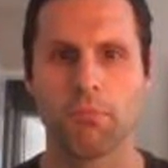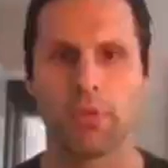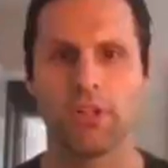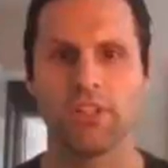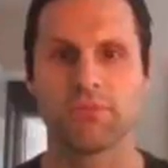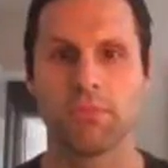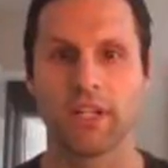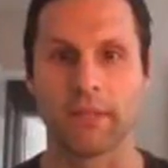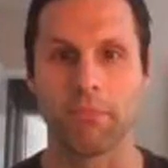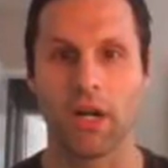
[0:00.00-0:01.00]
Pearl S.
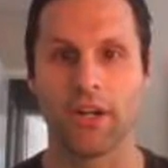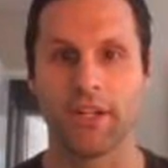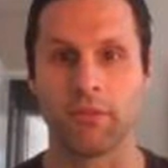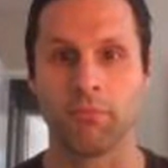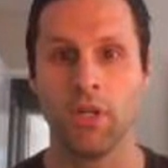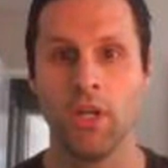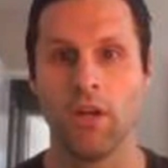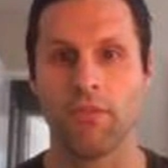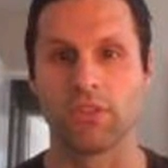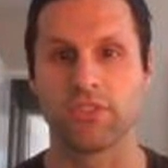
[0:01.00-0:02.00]
Buck admired him
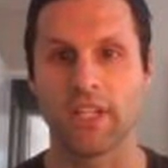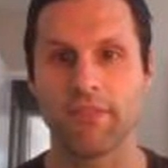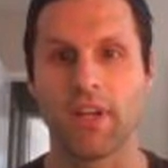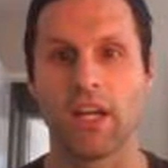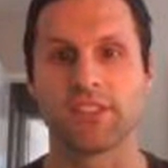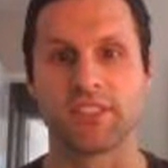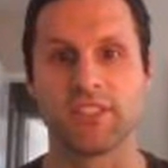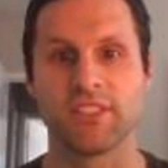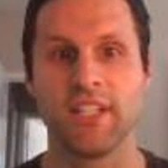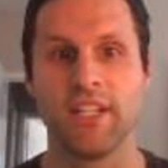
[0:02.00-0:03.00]
for
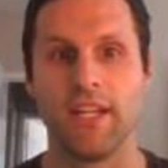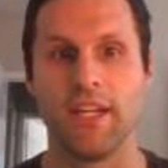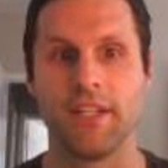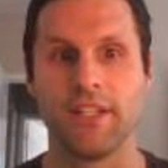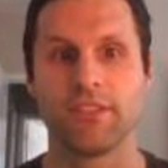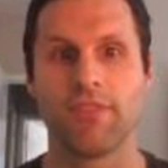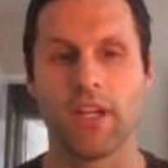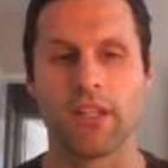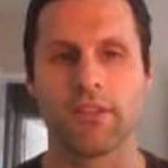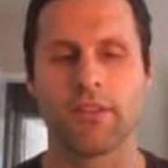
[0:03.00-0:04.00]
steadfastness in his
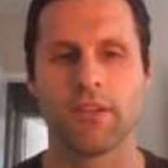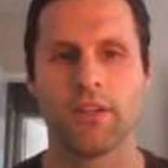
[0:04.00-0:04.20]
faith.